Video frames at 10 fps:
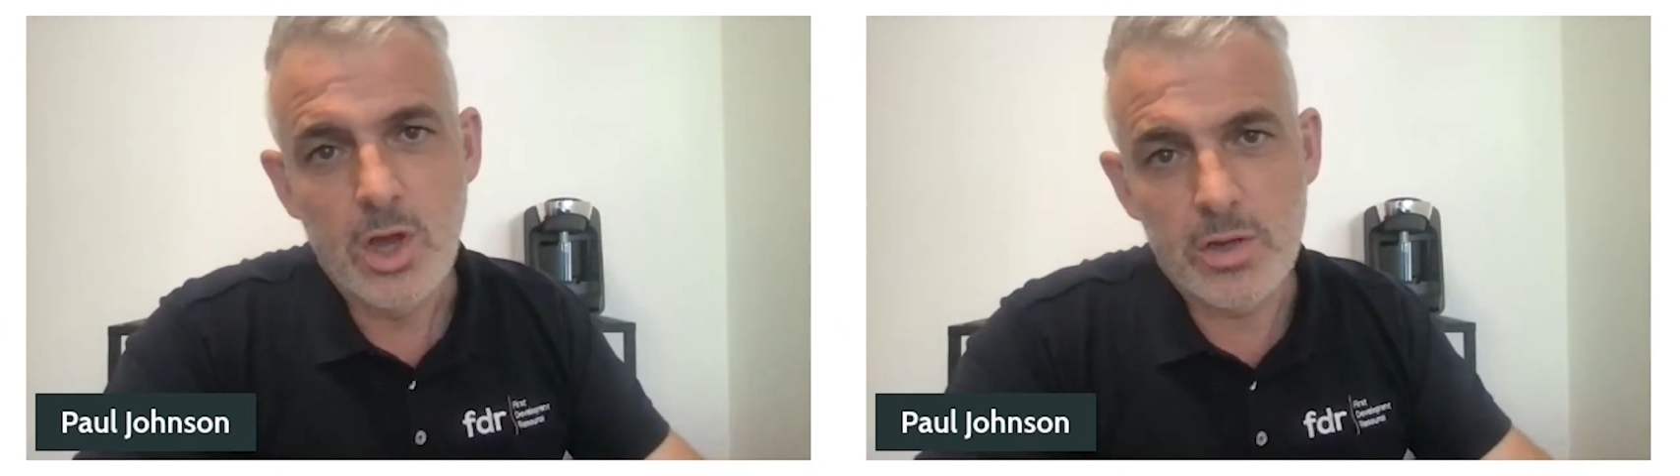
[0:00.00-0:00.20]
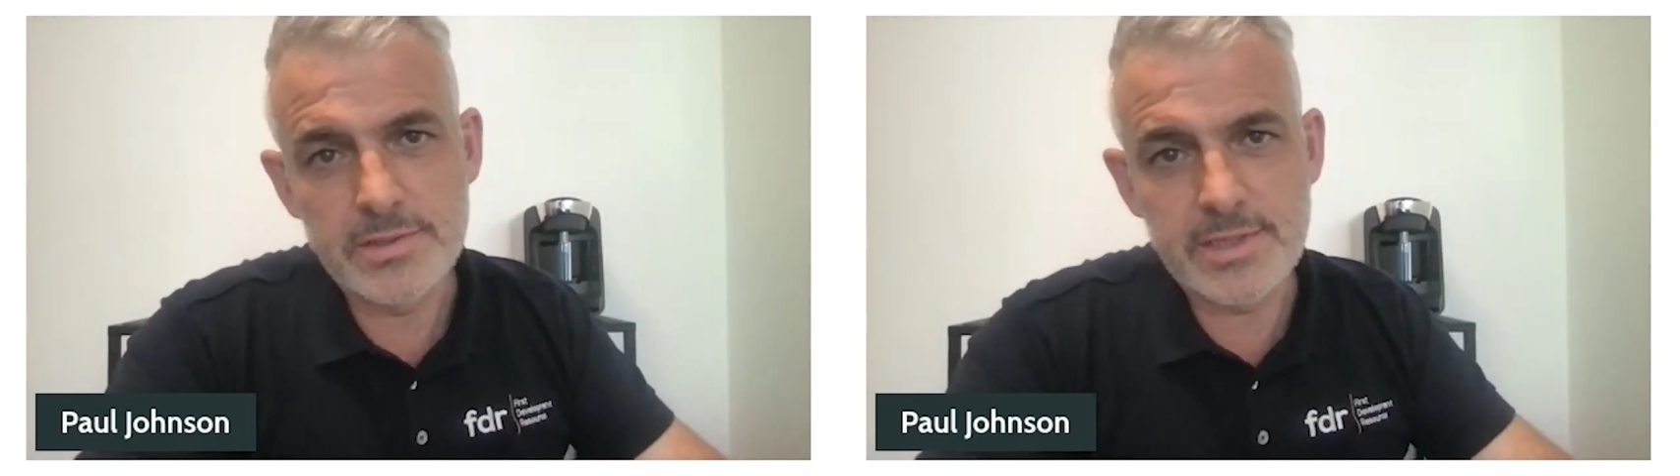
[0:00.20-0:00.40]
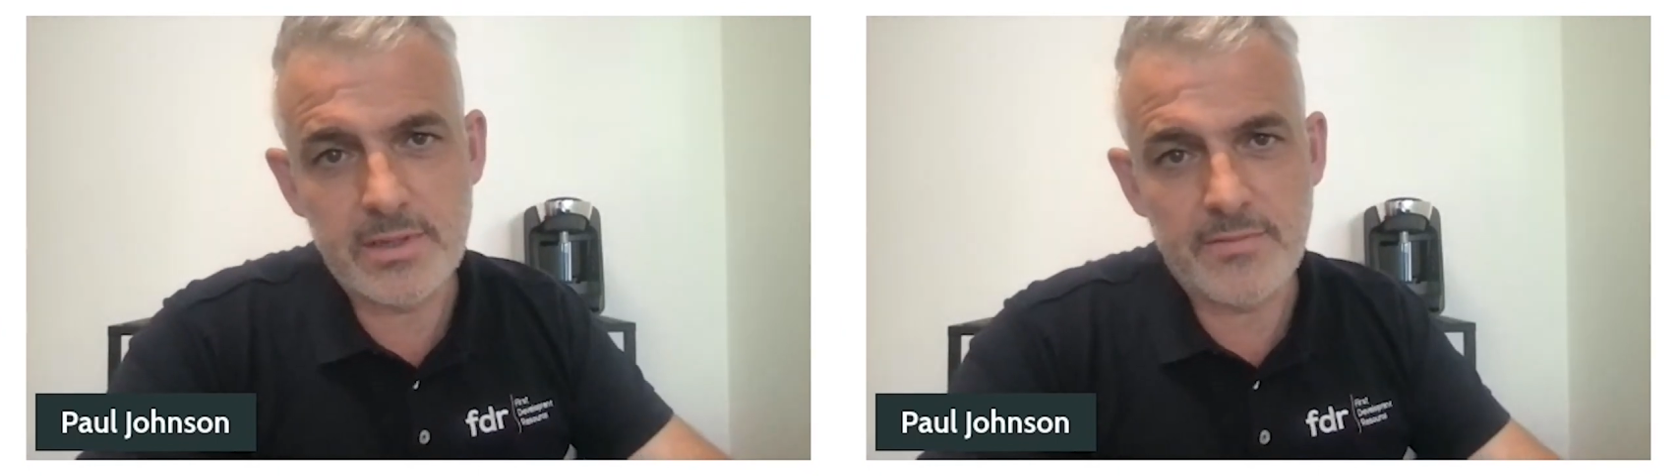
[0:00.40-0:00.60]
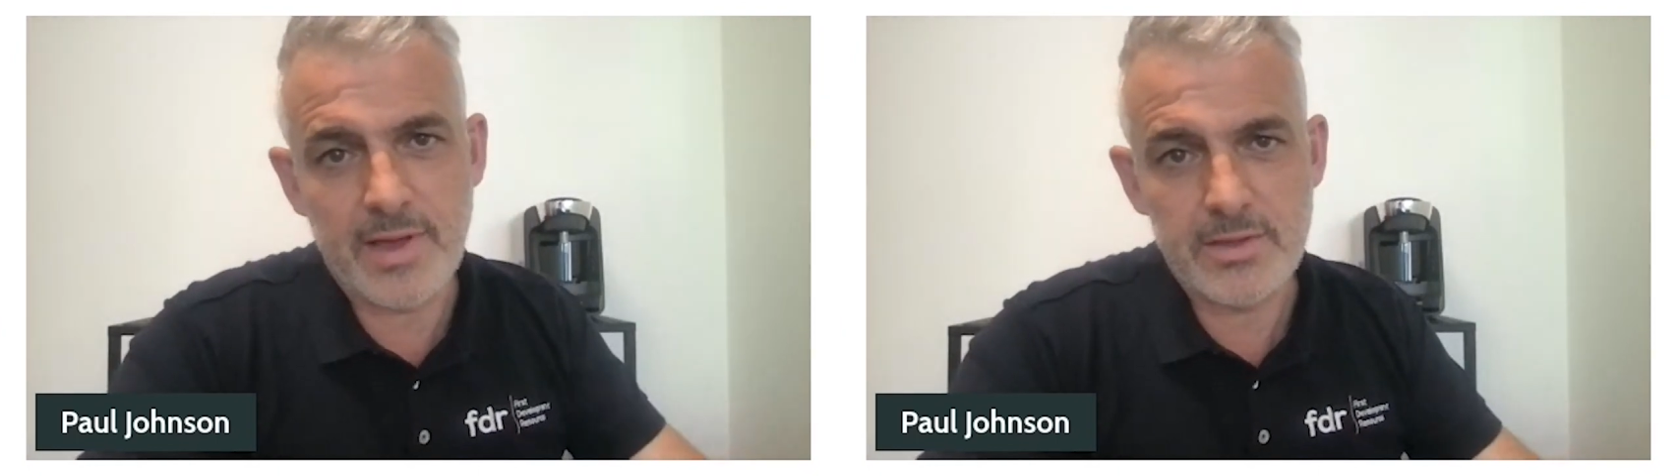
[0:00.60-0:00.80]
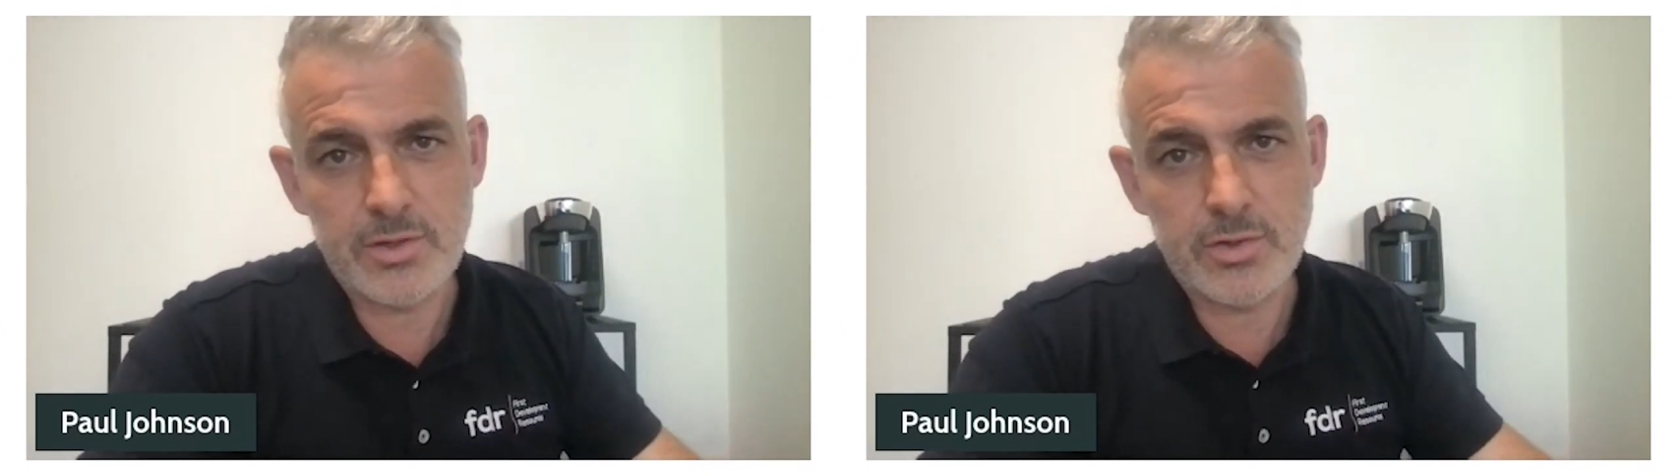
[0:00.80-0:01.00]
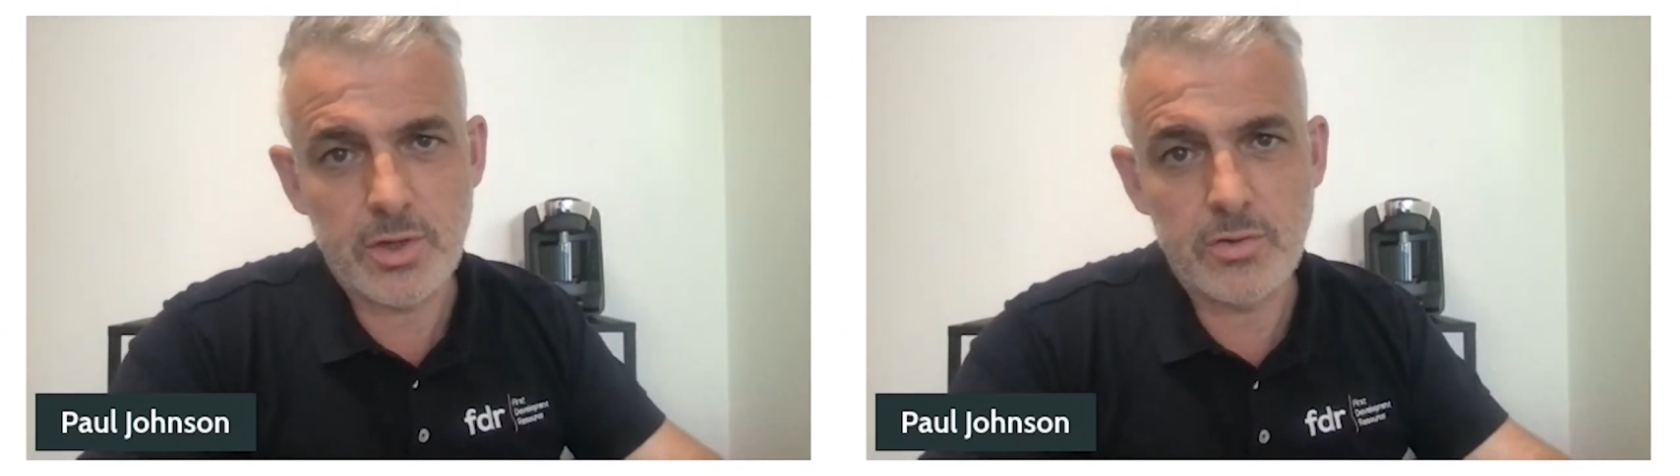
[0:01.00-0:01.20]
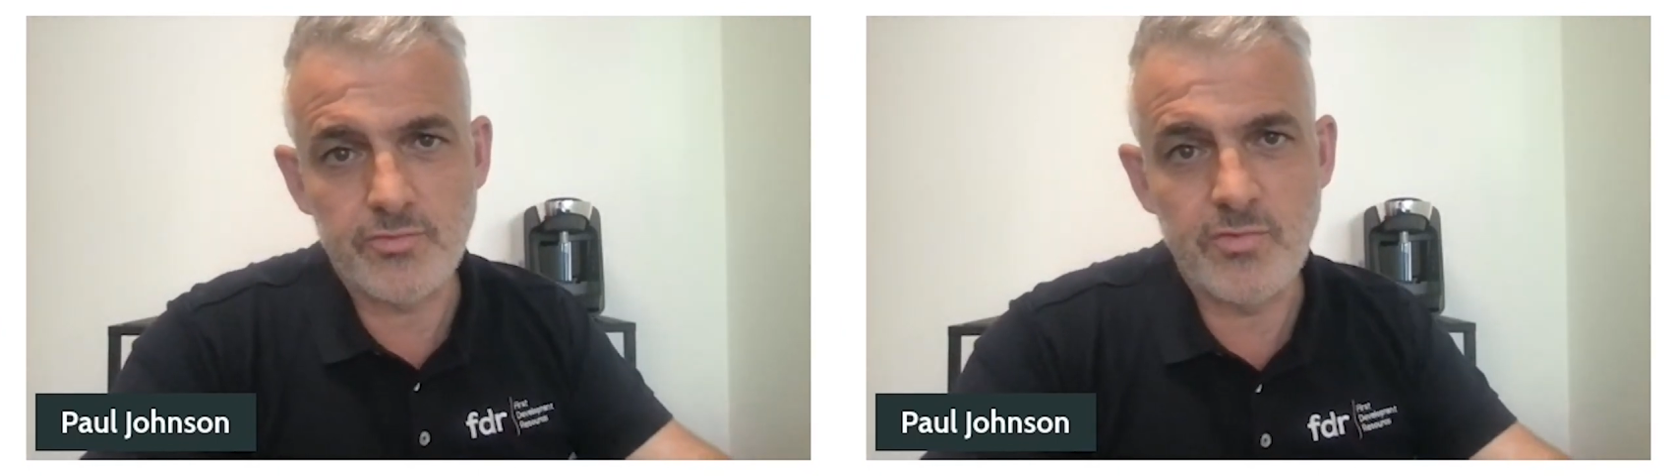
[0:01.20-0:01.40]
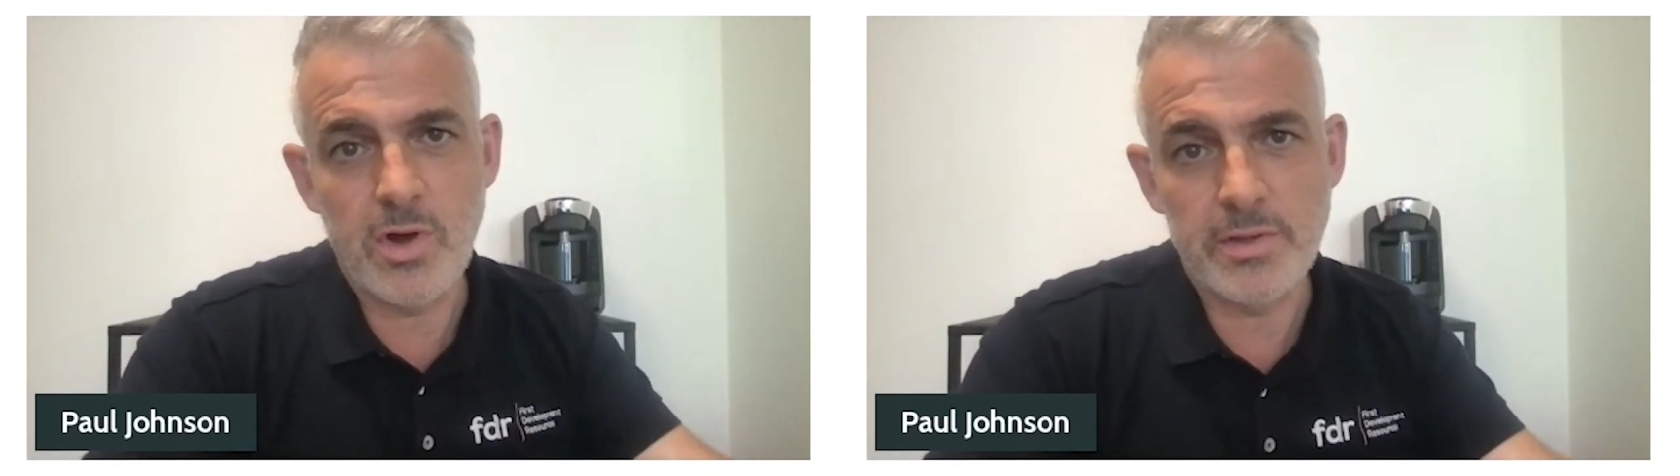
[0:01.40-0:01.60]
until they've had a good old
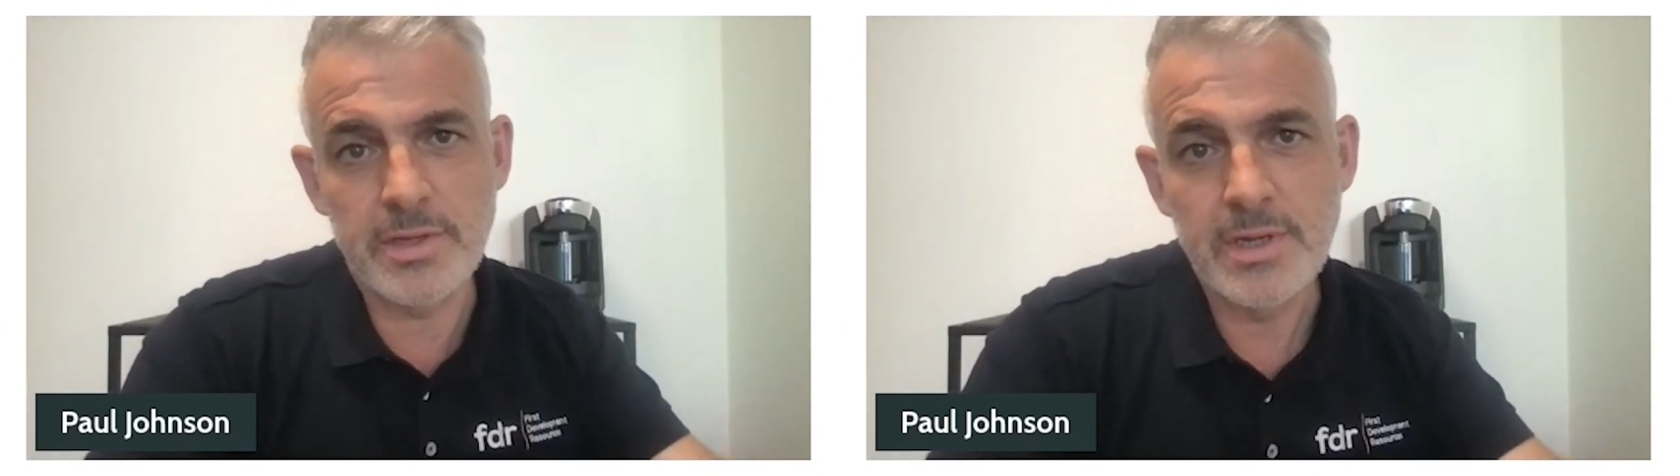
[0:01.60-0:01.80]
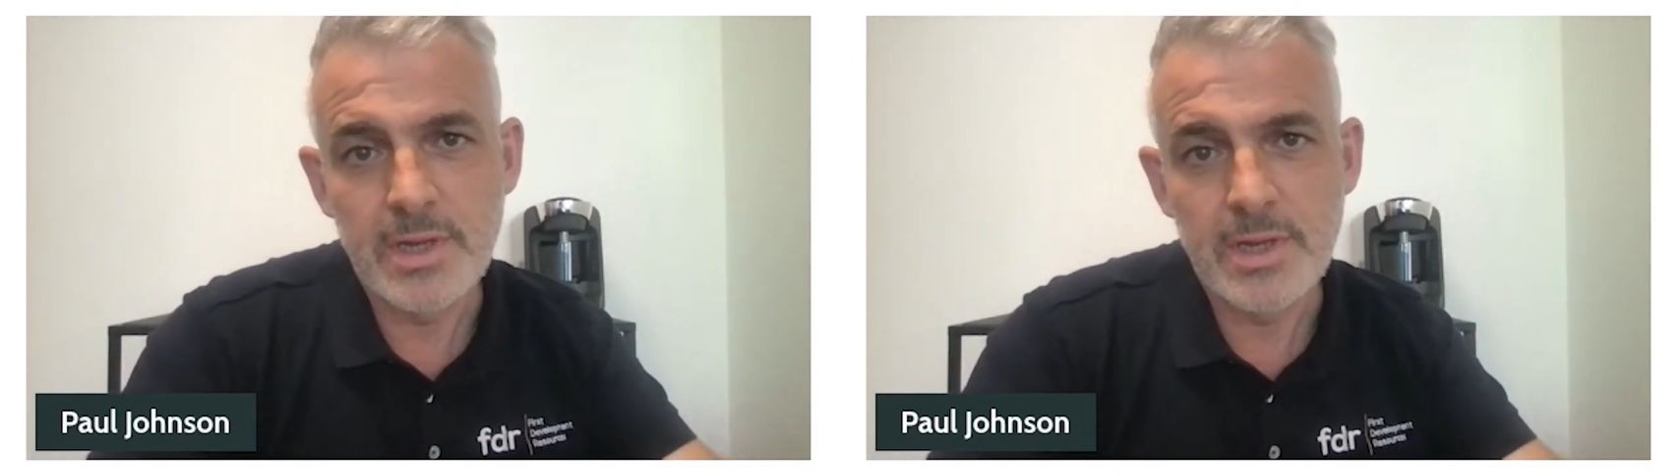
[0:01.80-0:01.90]
run